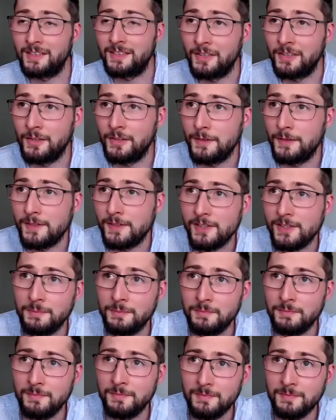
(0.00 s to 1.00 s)
I don't know if it's
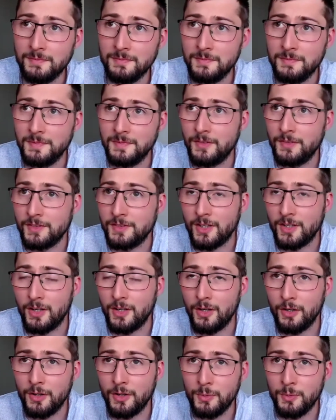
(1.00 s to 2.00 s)
a
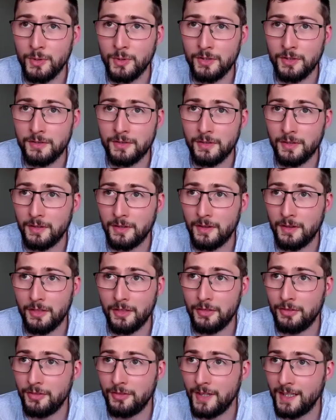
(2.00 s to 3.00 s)
Hollywood
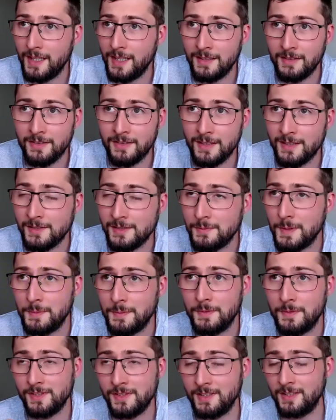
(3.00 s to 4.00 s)
thing, things
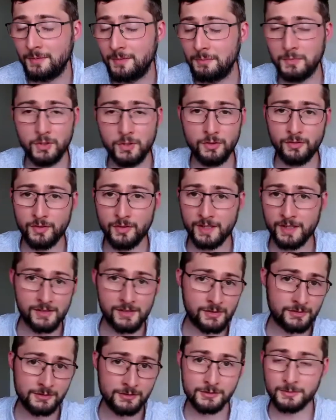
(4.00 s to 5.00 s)
people have seen in
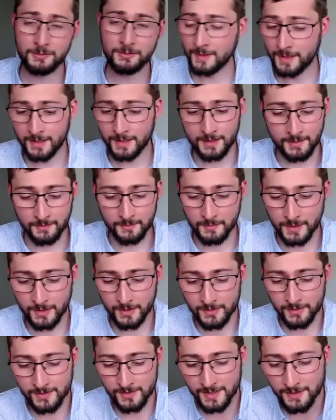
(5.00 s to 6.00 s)
movies or
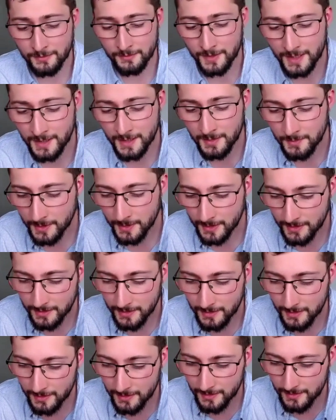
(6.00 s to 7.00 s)
on TV,
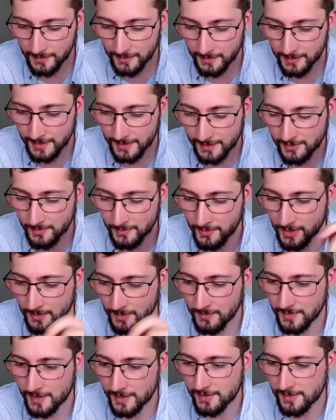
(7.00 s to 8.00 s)
but there's
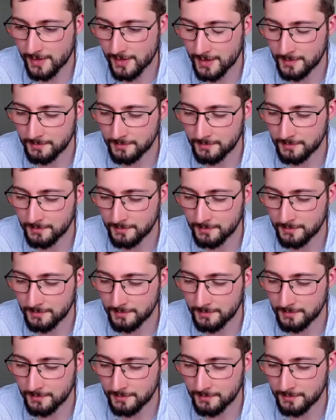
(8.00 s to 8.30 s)
sometimes this